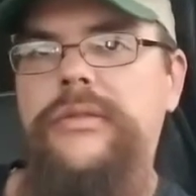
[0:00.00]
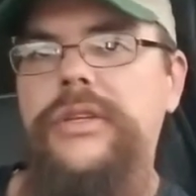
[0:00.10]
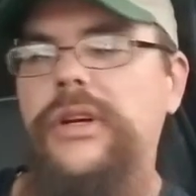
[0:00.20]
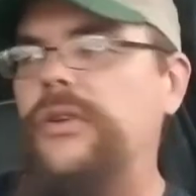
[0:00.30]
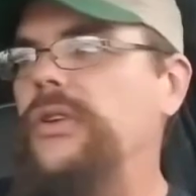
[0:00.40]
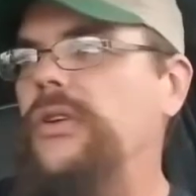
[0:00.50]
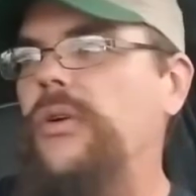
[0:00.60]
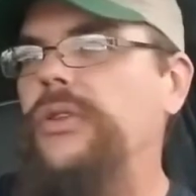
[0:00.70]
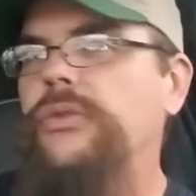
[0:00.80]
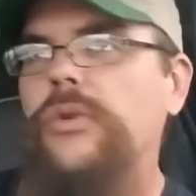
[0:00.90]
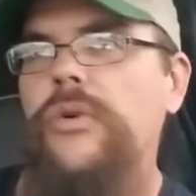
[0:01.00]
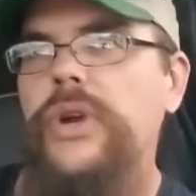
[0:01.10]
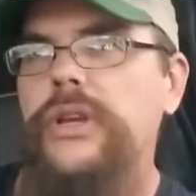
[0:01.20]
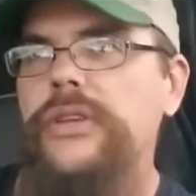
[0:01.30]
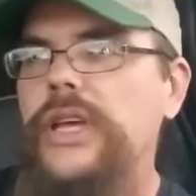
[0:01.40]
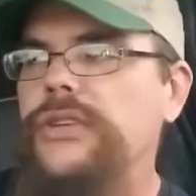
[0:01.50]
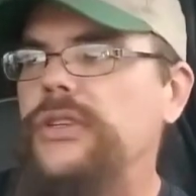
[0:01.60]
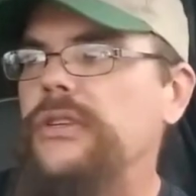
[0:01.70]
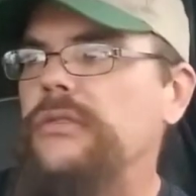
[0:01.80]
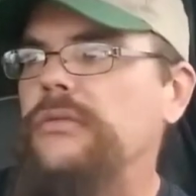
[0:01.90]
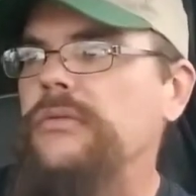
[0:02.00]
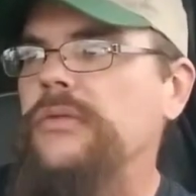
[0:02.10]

You know, you're going through orientation.